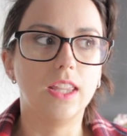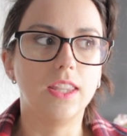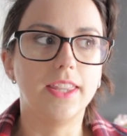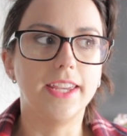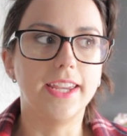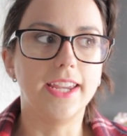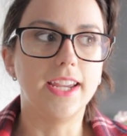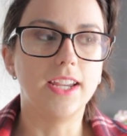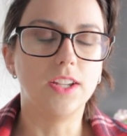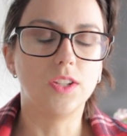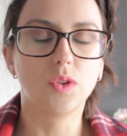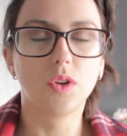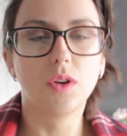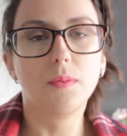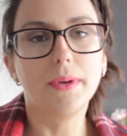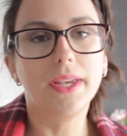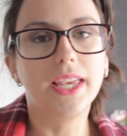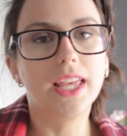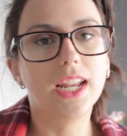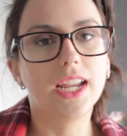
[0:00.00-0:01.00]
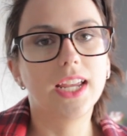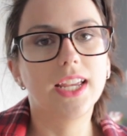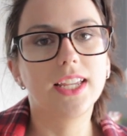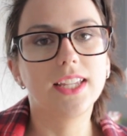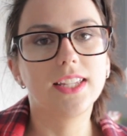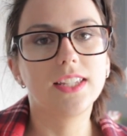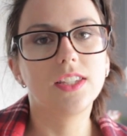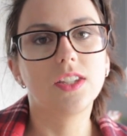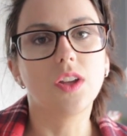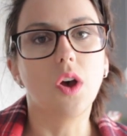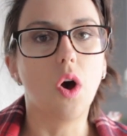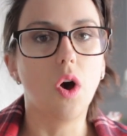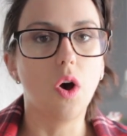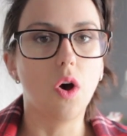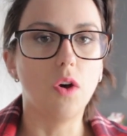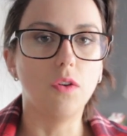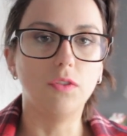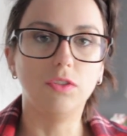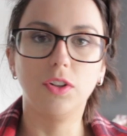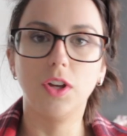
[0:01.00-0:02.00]
the sort of beginnings
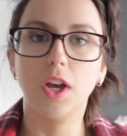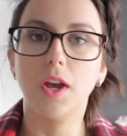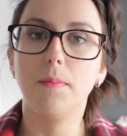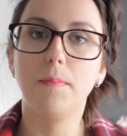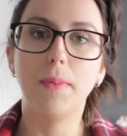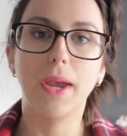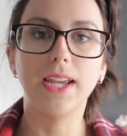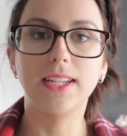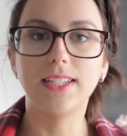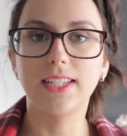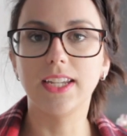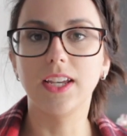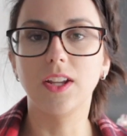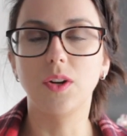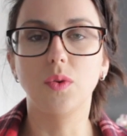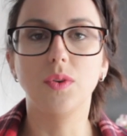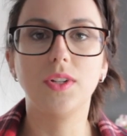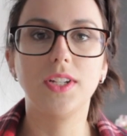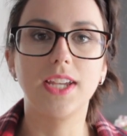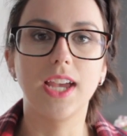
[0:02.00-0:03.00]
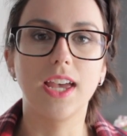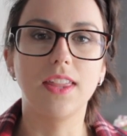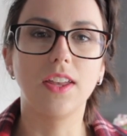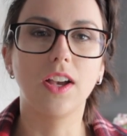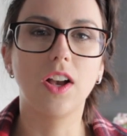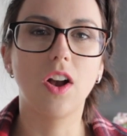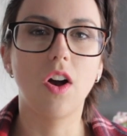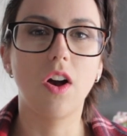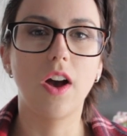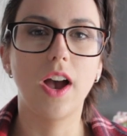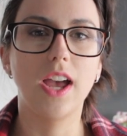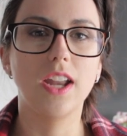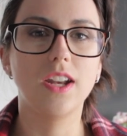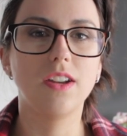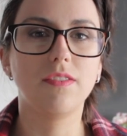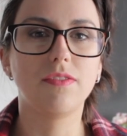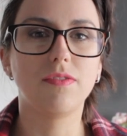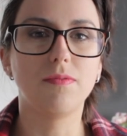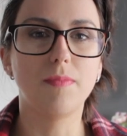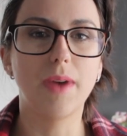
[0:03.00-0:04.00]
of piecing it all together
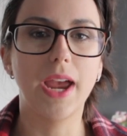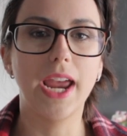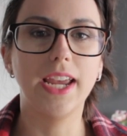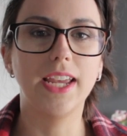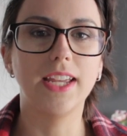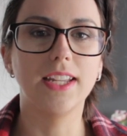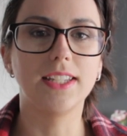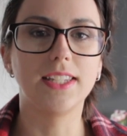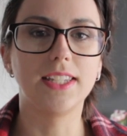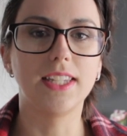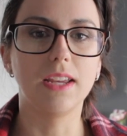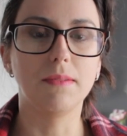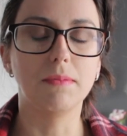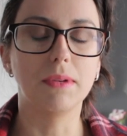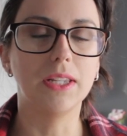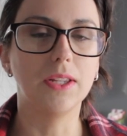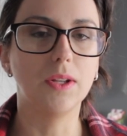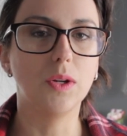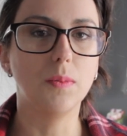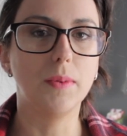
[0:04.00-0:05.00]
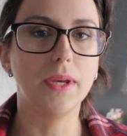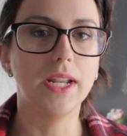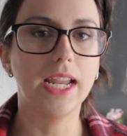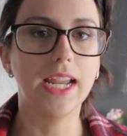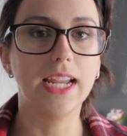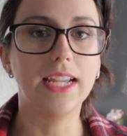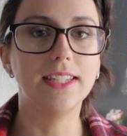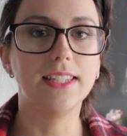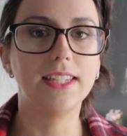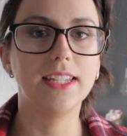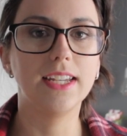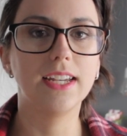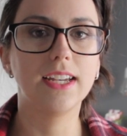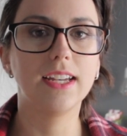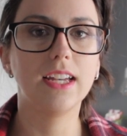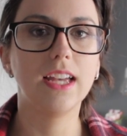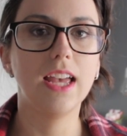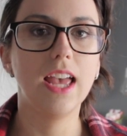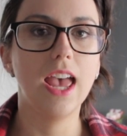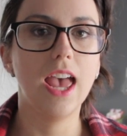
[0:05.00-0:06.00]
kind of make it seem a little bit
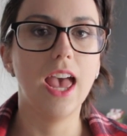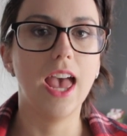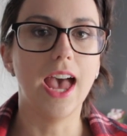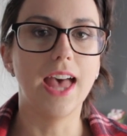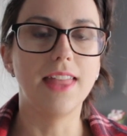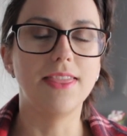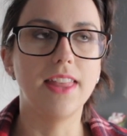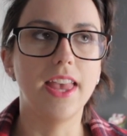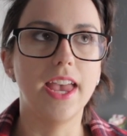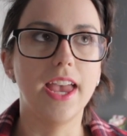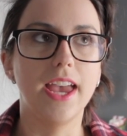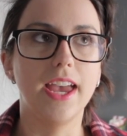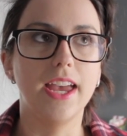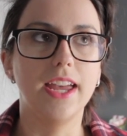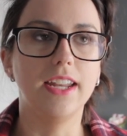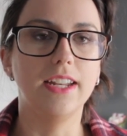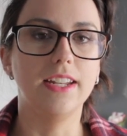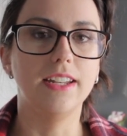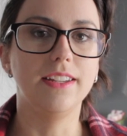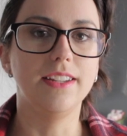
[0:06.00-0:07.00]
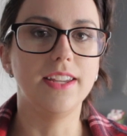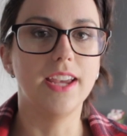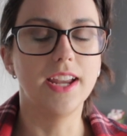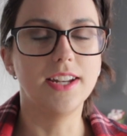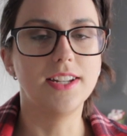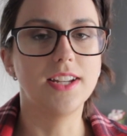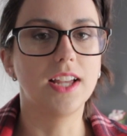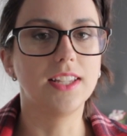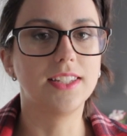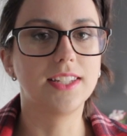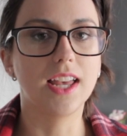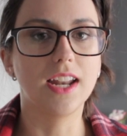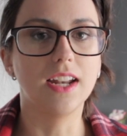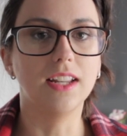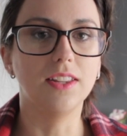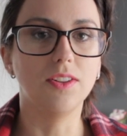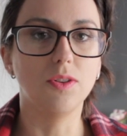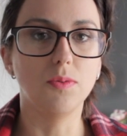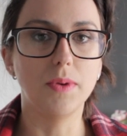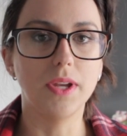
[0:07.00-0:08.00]
easier, and then yeah, it does get
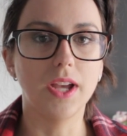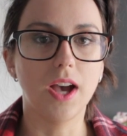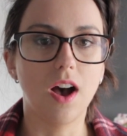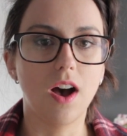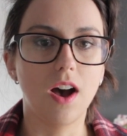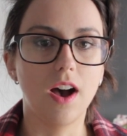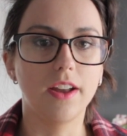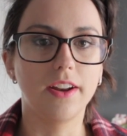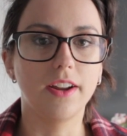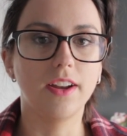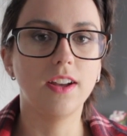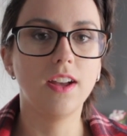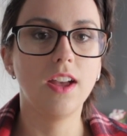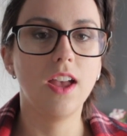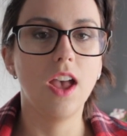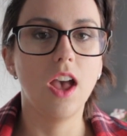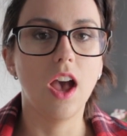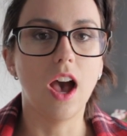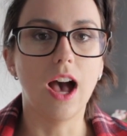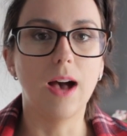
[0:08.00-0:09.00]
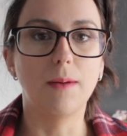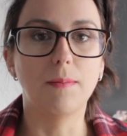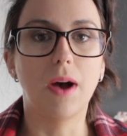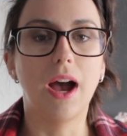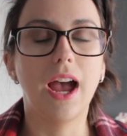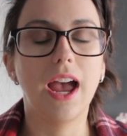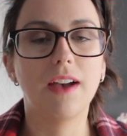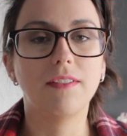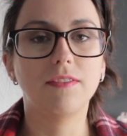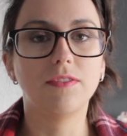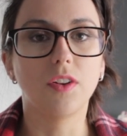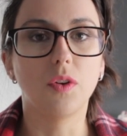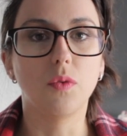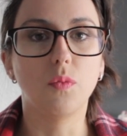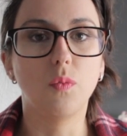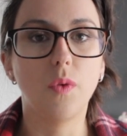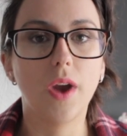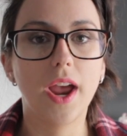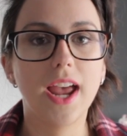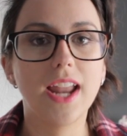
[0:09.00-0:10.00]
a little bit harder. I have
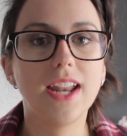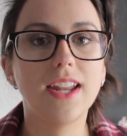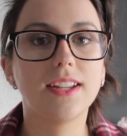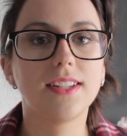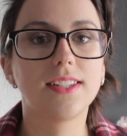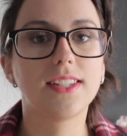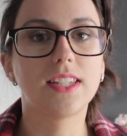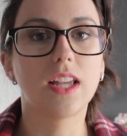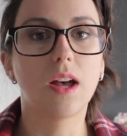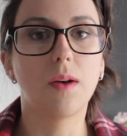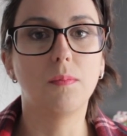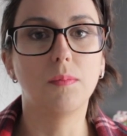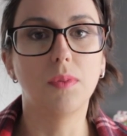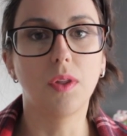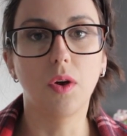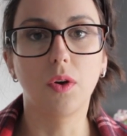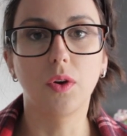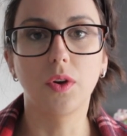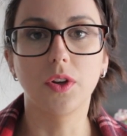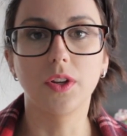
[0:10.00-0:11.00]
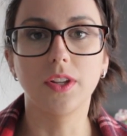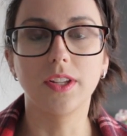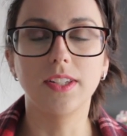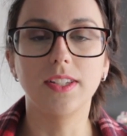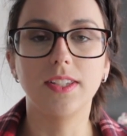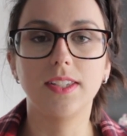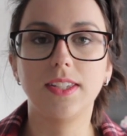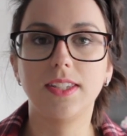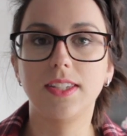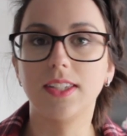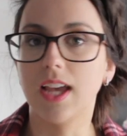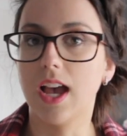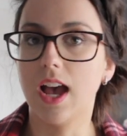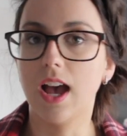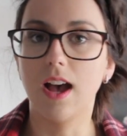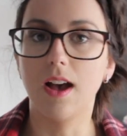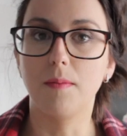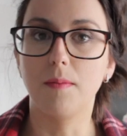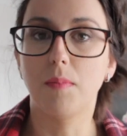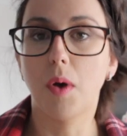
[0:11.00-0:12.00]
read some bloggers
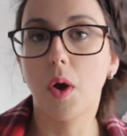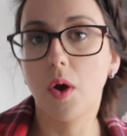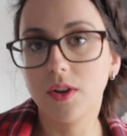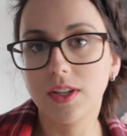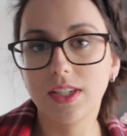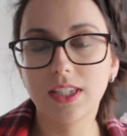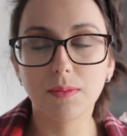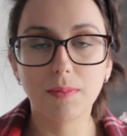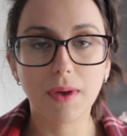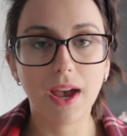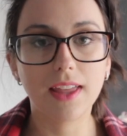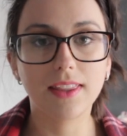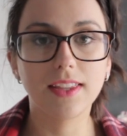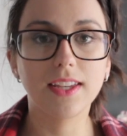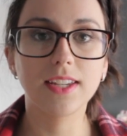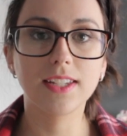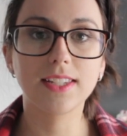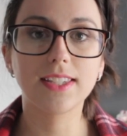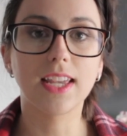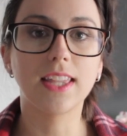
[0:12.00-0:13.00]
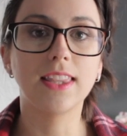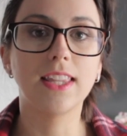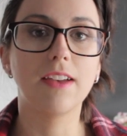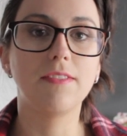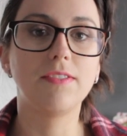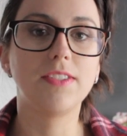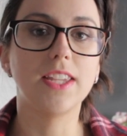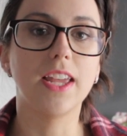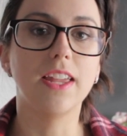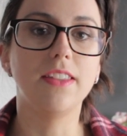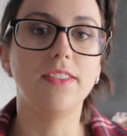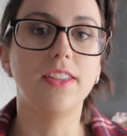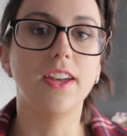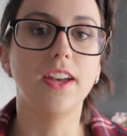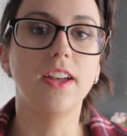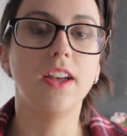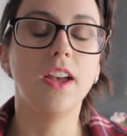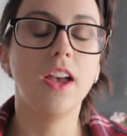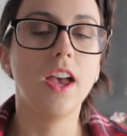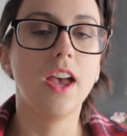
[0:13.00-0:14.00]
posts about this, and they've said
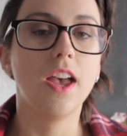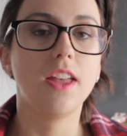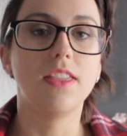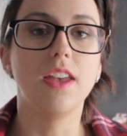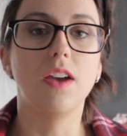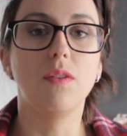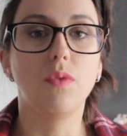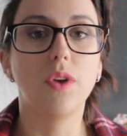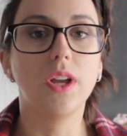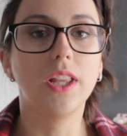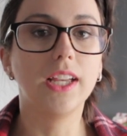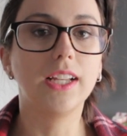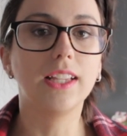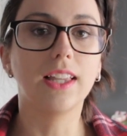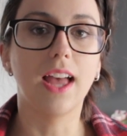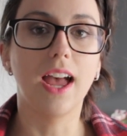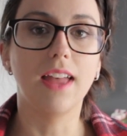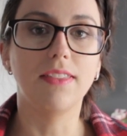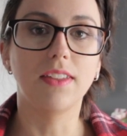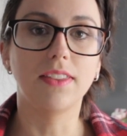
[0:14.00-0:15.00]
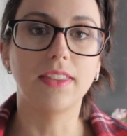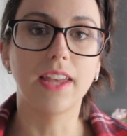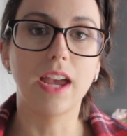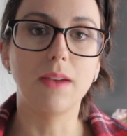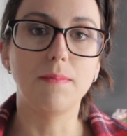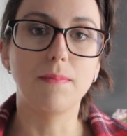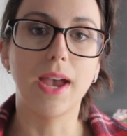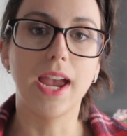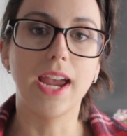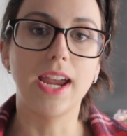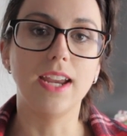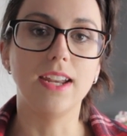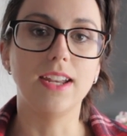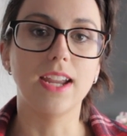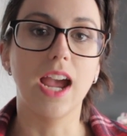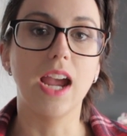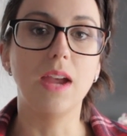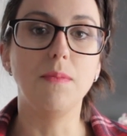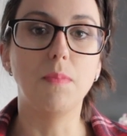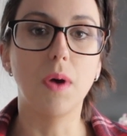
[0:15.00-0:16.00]
that they're really glad that they
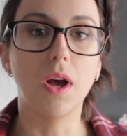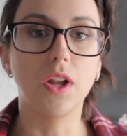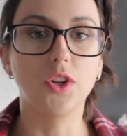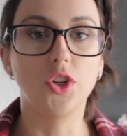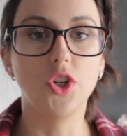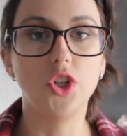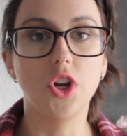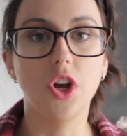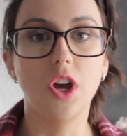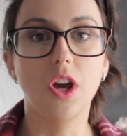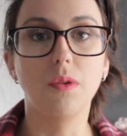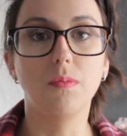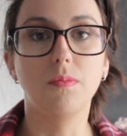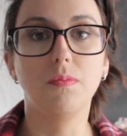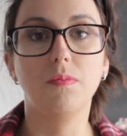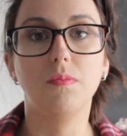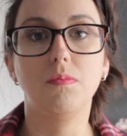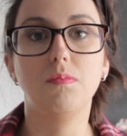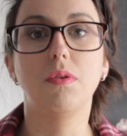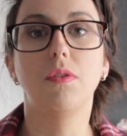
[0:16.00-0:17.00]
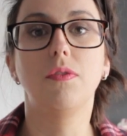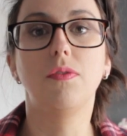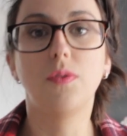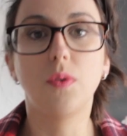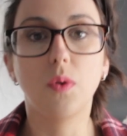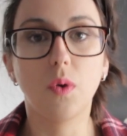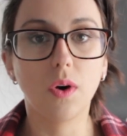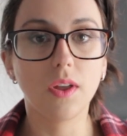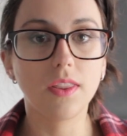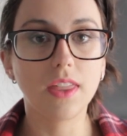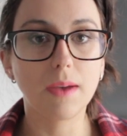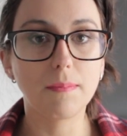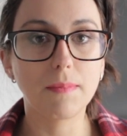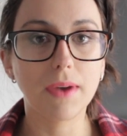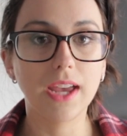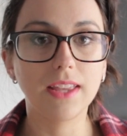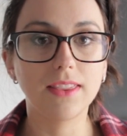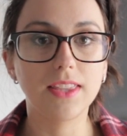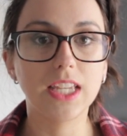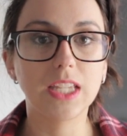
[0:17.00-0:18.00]
made a button shirt before they
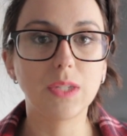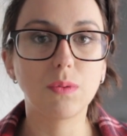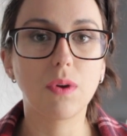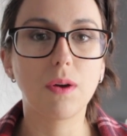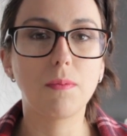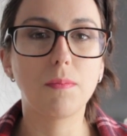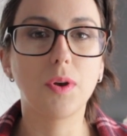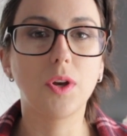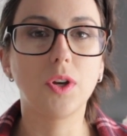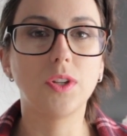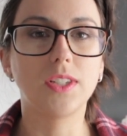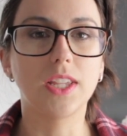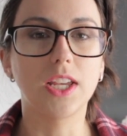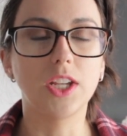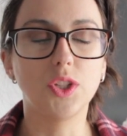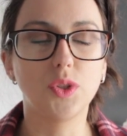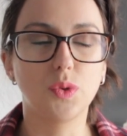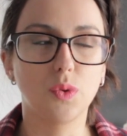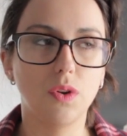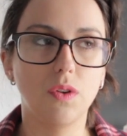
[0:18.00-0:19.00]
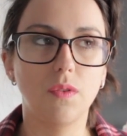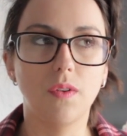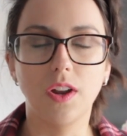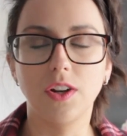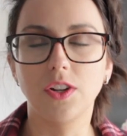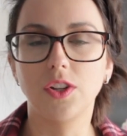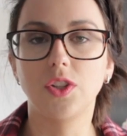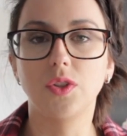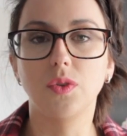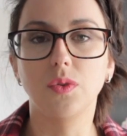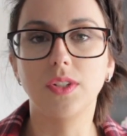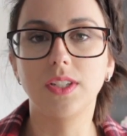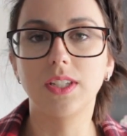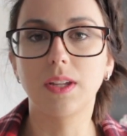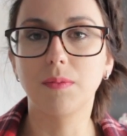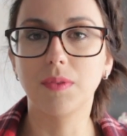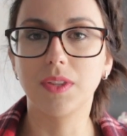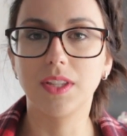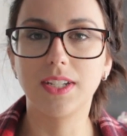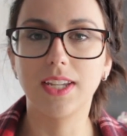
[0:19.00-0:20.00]
made this one, because they sort of understood
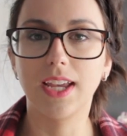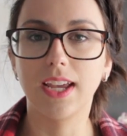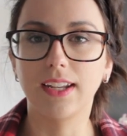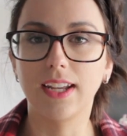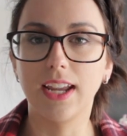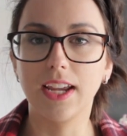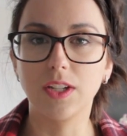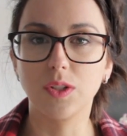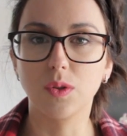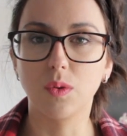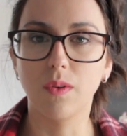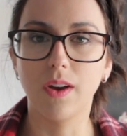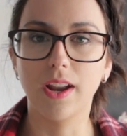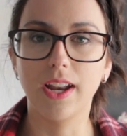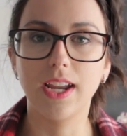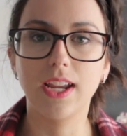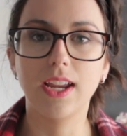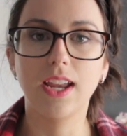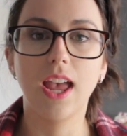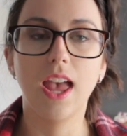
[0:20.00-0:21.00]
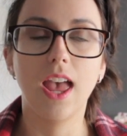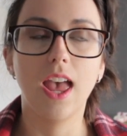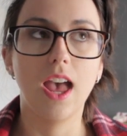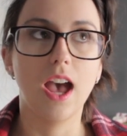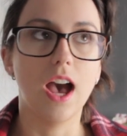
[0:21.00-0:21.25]
some of the techniques already.